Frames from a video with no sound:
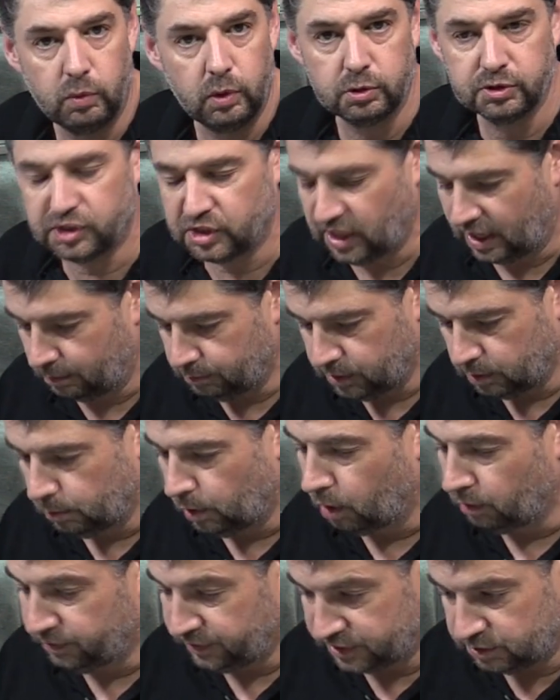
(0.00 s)
will snap them
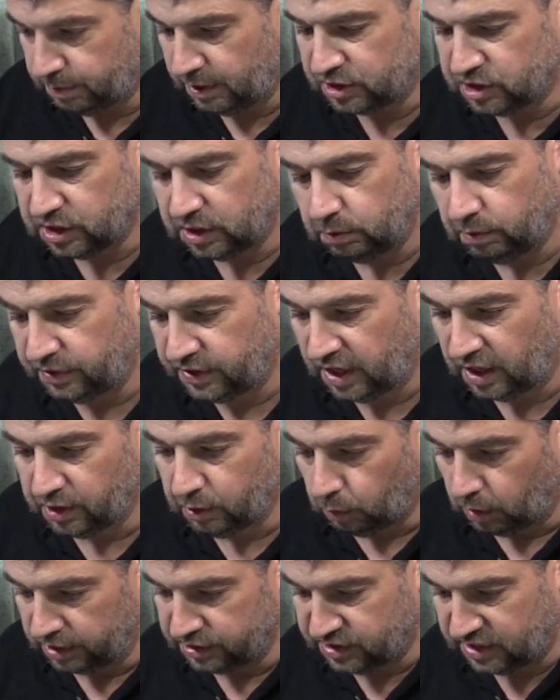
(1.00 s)
off, especially with the
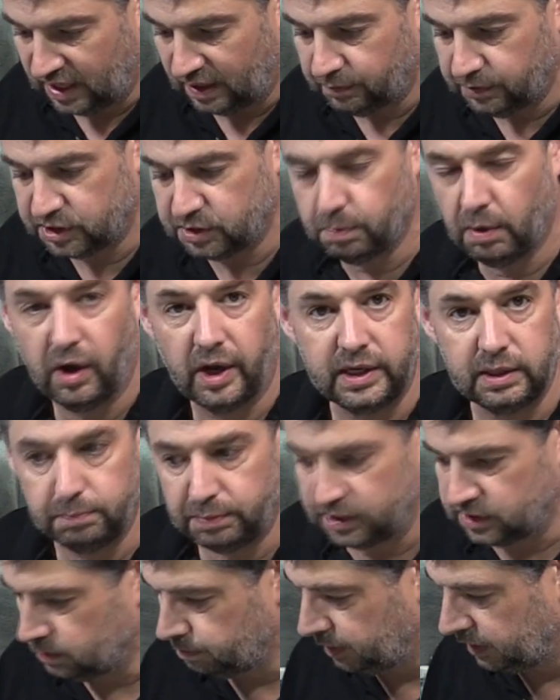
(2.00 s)
other ones down the spine and
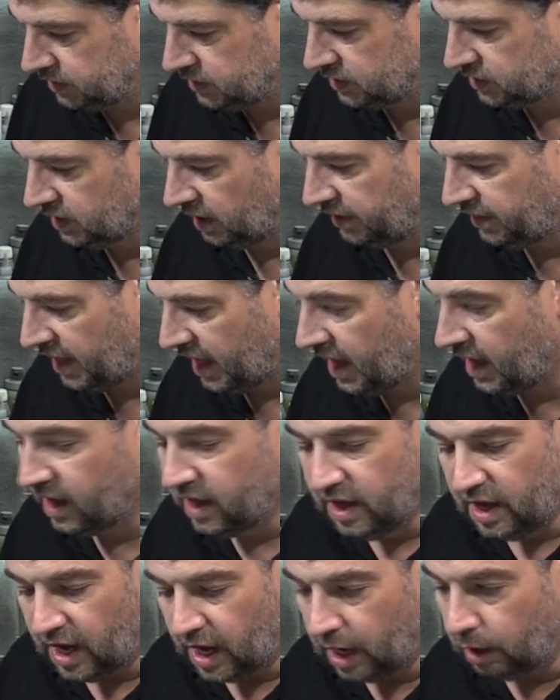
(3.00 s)
bits and pieces like that.
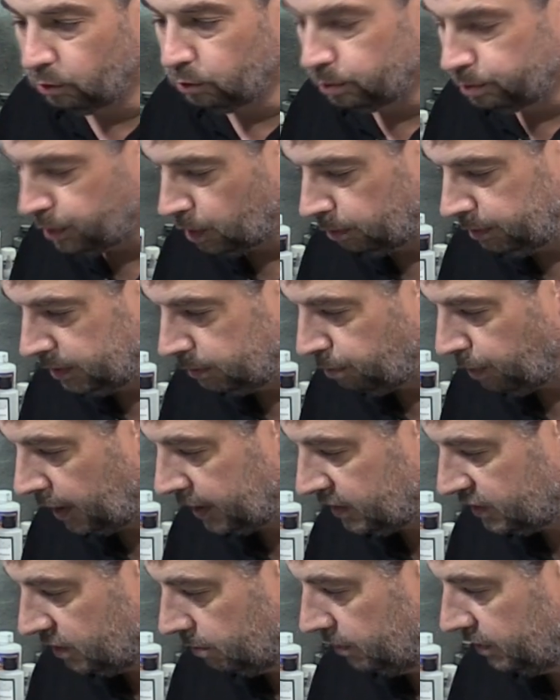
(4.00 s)
I will probably
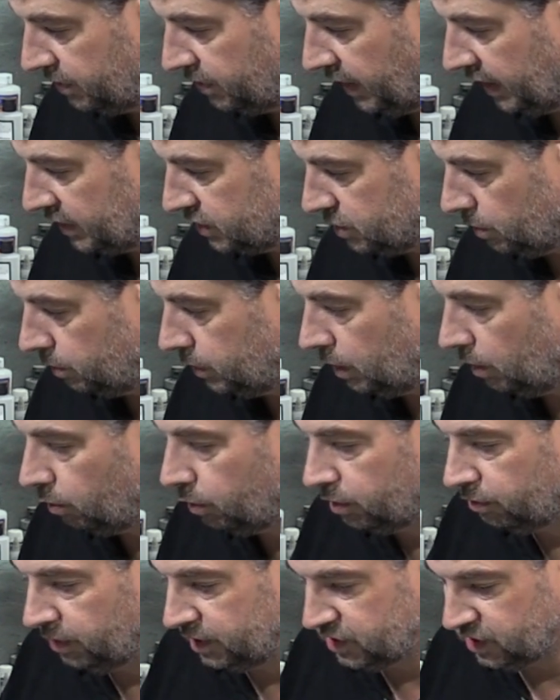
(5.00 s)
break them and things, so we don't
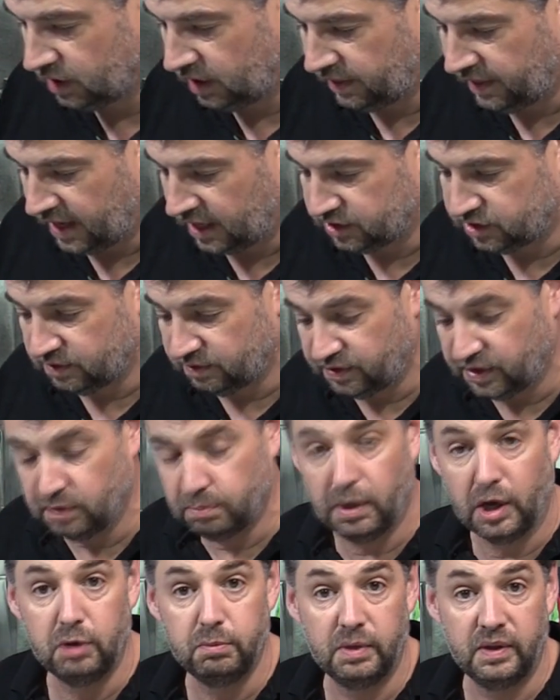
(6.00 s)
want to risk like that. So for the
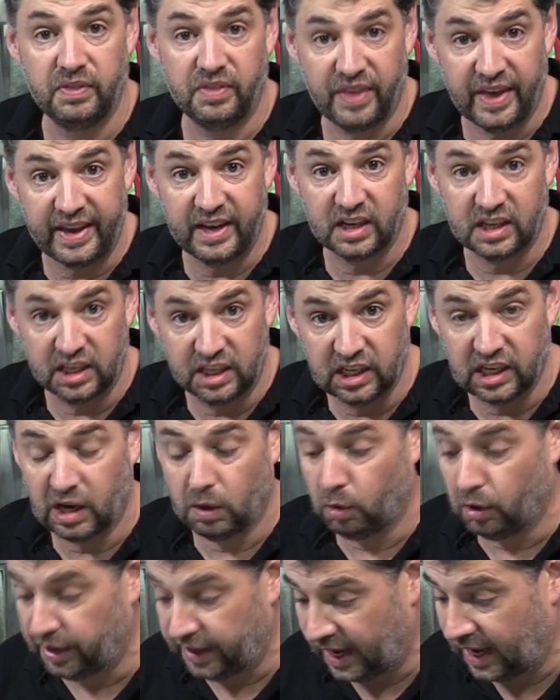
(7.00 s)
moment, they are going to
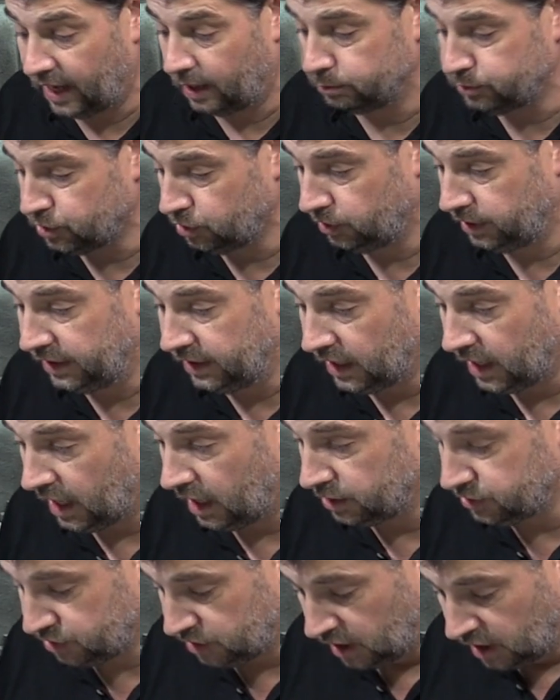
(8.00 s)
go on absolutely
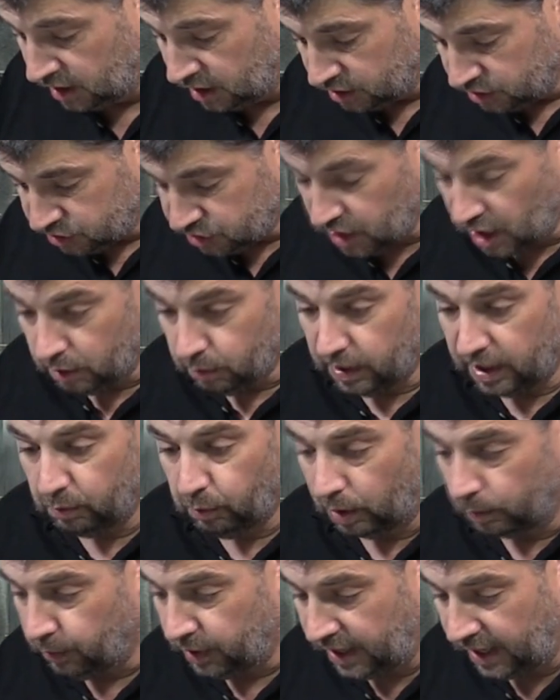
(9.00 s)
last. So
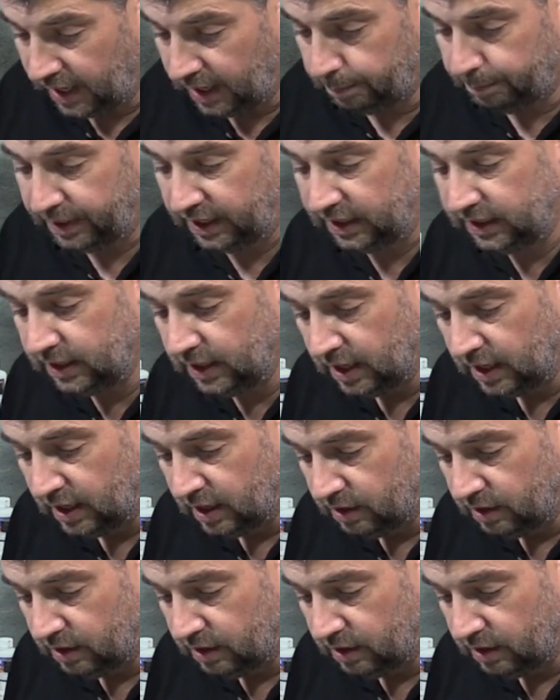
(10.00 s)
when we're happy